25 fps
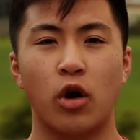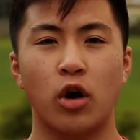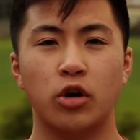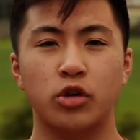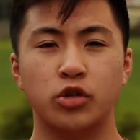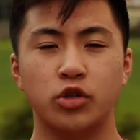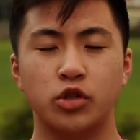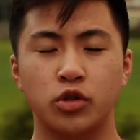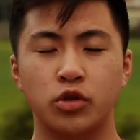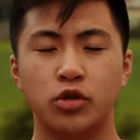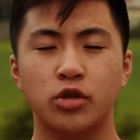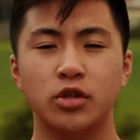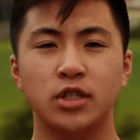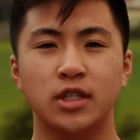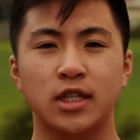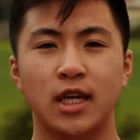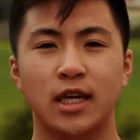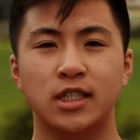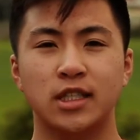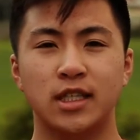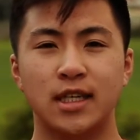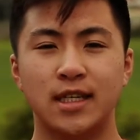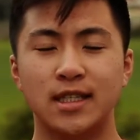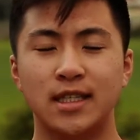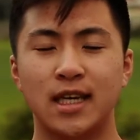our
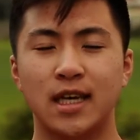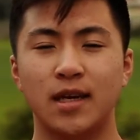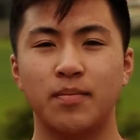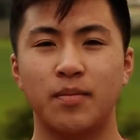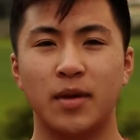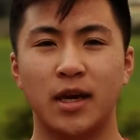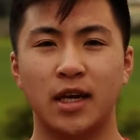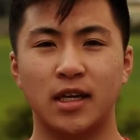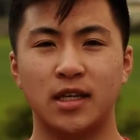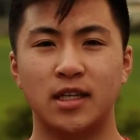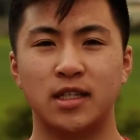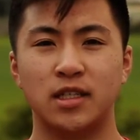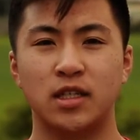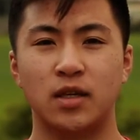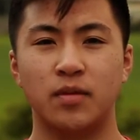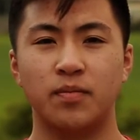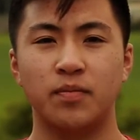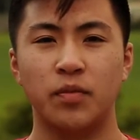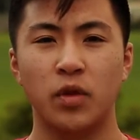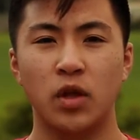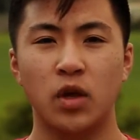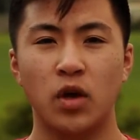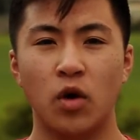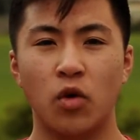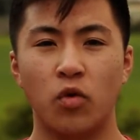shooter/intake mechanism,
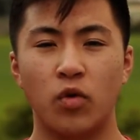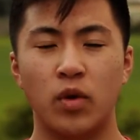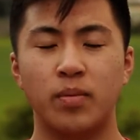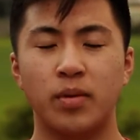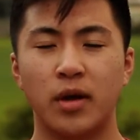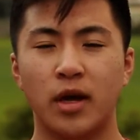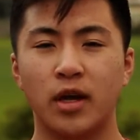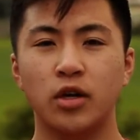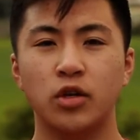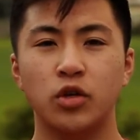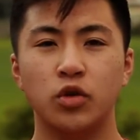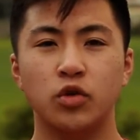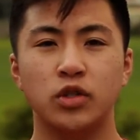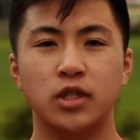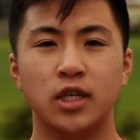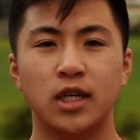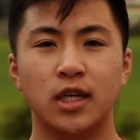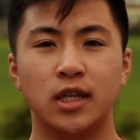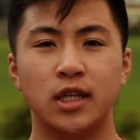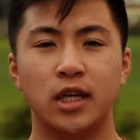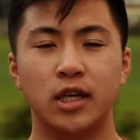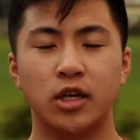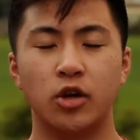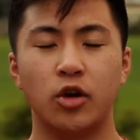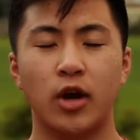we plan on using a
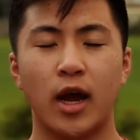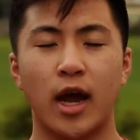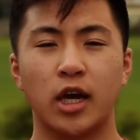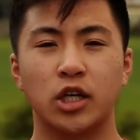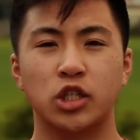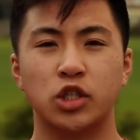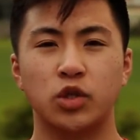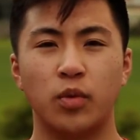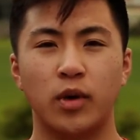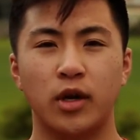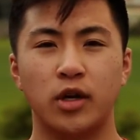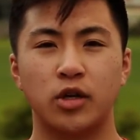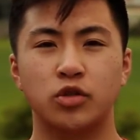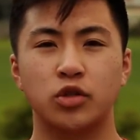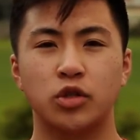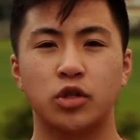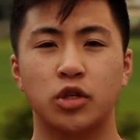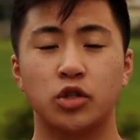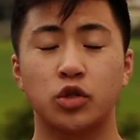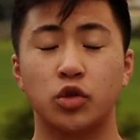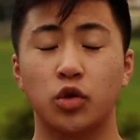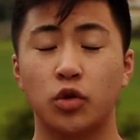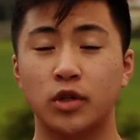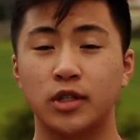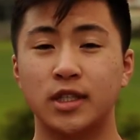linear actuator to
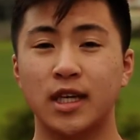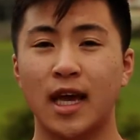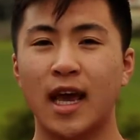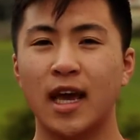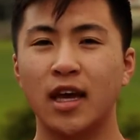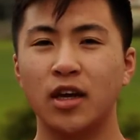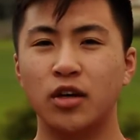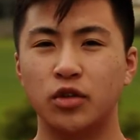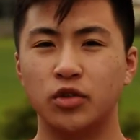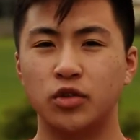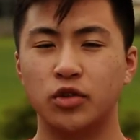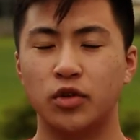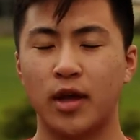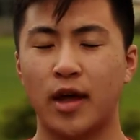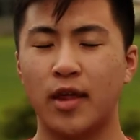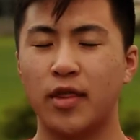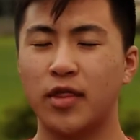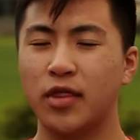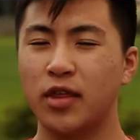control its angle so that